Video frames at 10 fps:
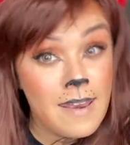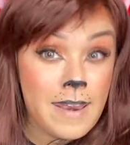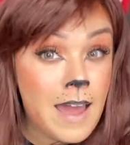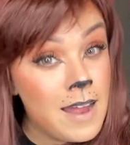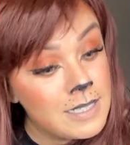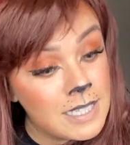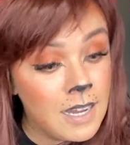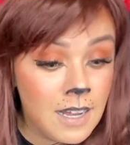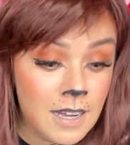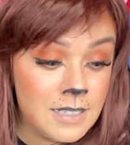not
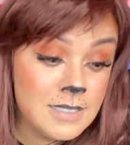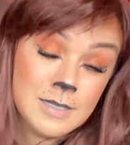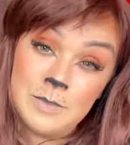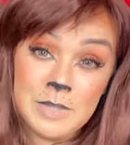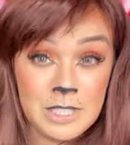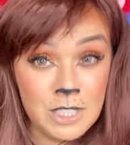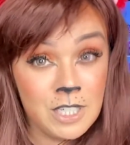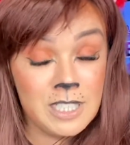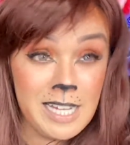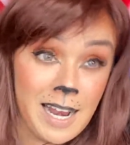uh,
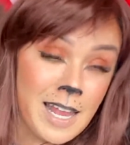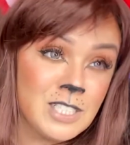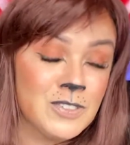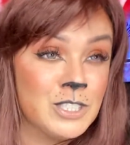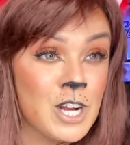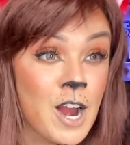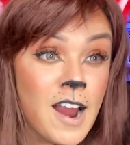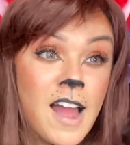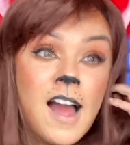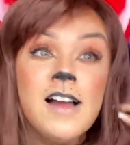PG-13, that's for sure.